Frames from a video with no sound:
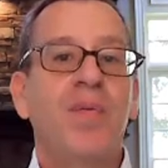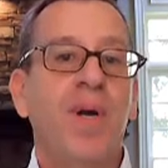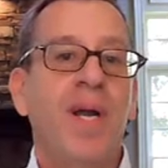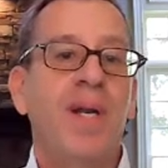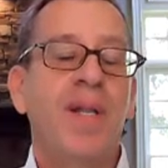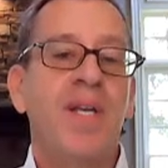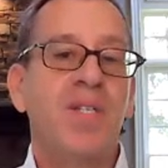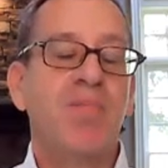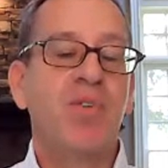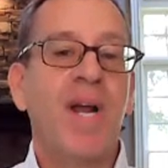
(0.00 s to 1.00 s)
when they
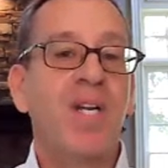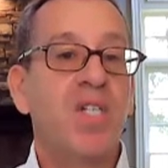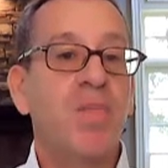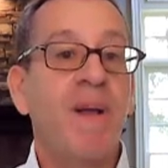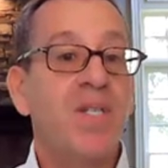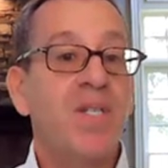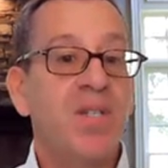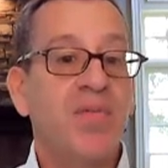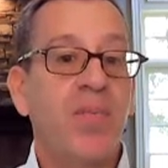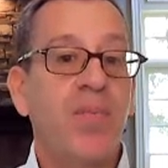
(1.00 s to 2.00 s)
subtract
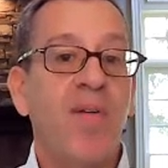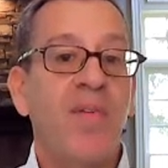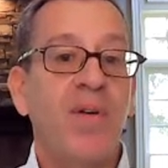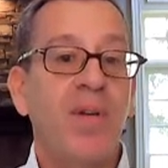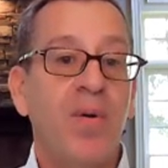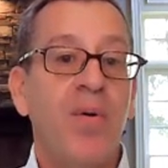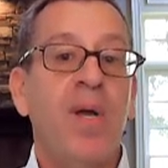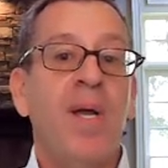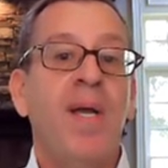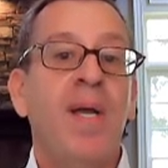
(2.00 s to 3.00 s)
expenses from revenue
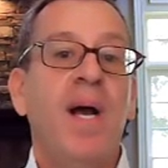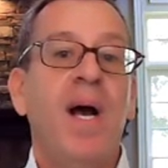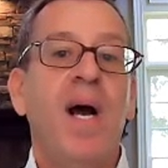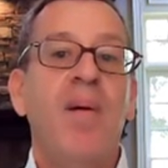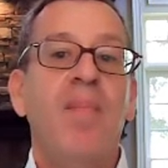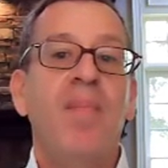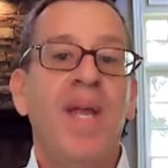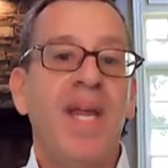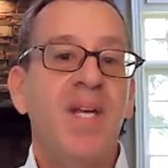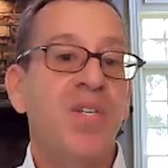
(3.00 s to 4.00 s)

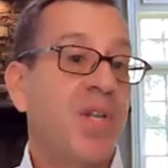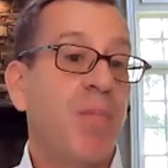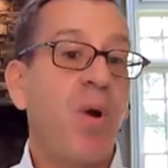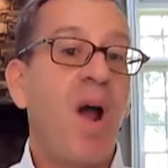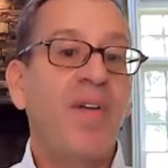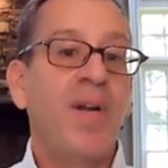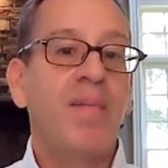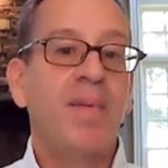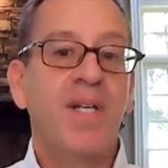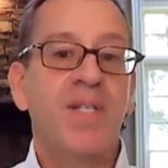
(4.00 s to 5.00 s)
is their profit.
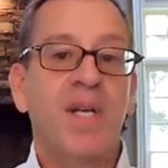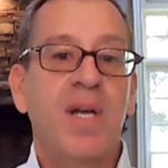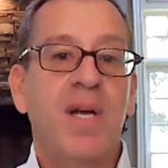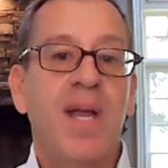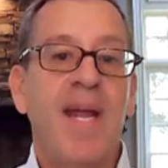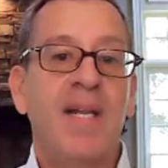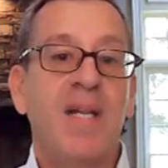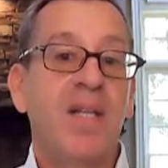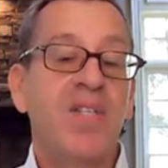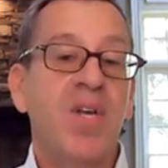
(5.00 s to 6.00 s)

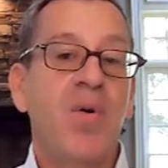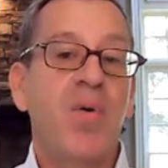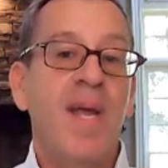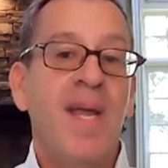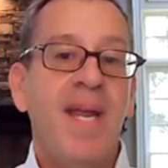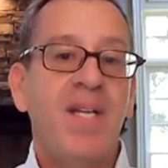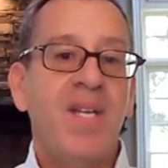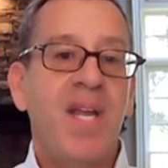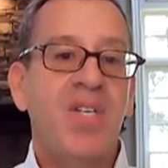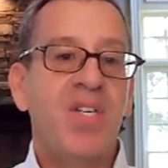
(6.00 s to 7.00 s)
And so
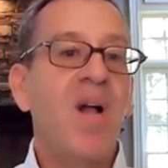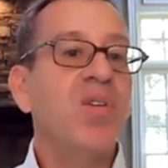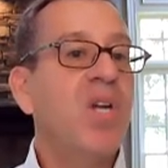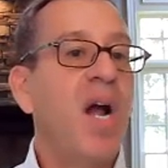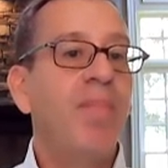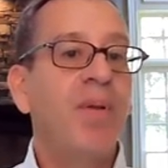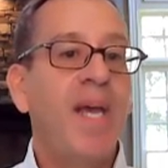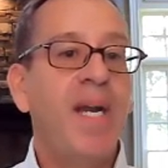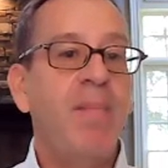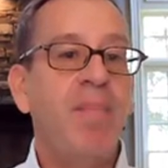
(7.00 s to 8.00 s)
it sounds
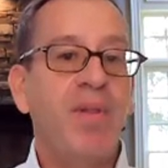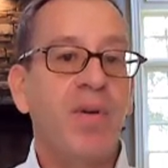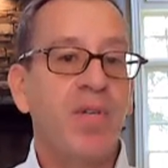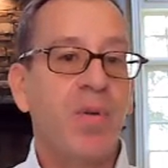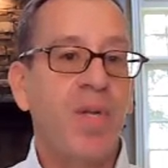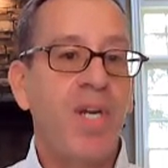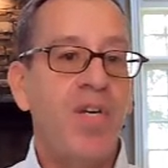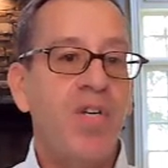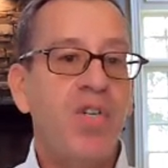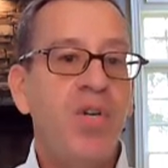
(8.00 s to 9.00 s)
complicated, but there's
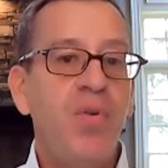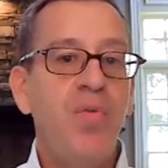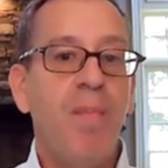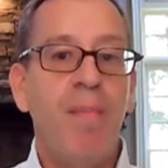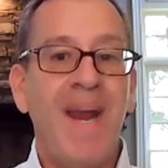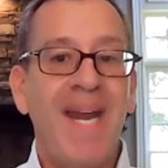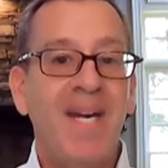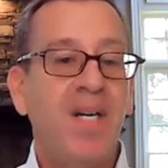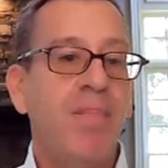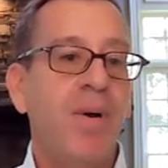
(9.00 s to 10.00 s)
only two
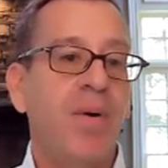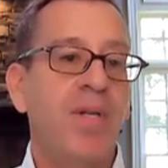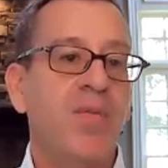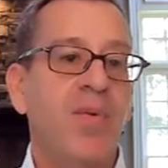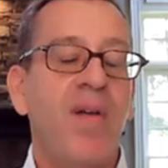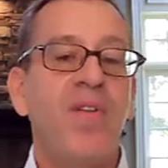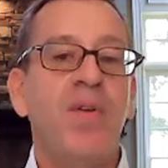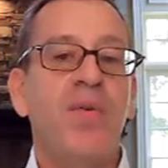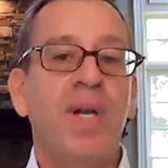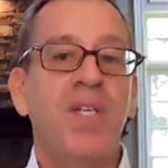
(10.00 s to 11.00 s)
main components,
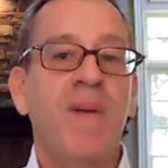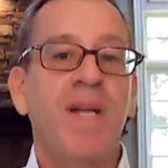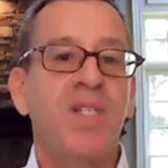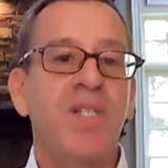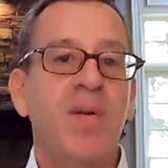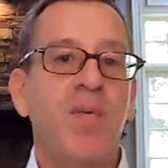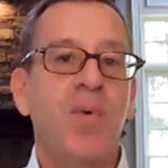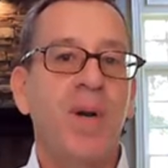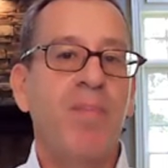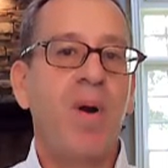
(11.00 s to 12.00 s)
revenue and expenses. It
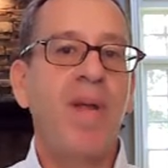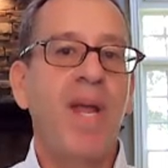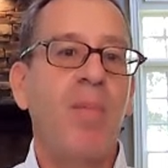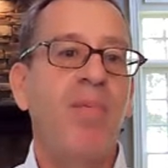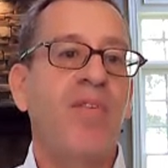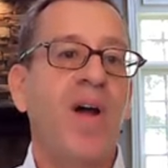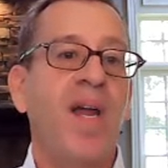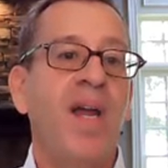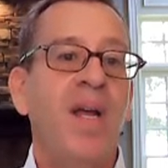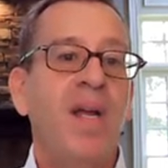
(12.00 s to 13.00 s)
would probably help if
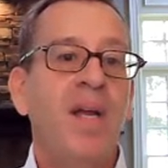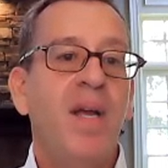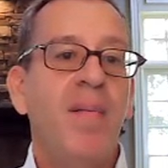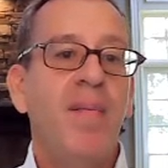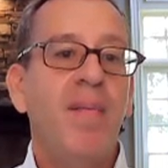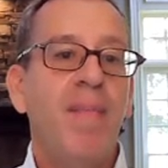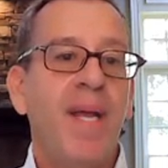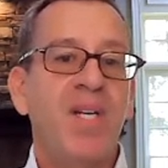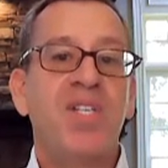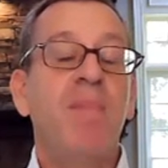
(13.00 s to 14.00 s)
I
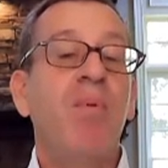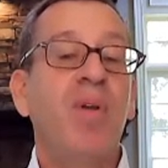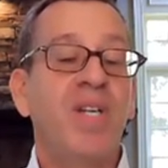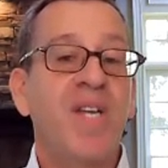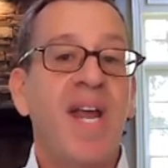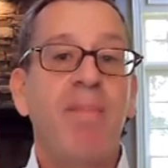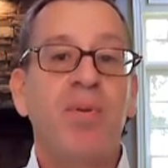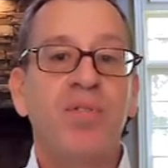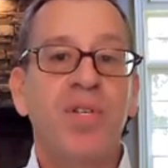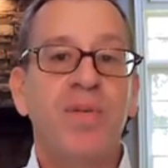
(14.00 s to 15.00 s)
made a simple
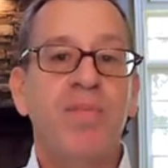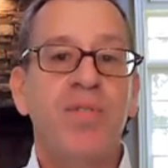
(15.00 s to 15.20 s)
example to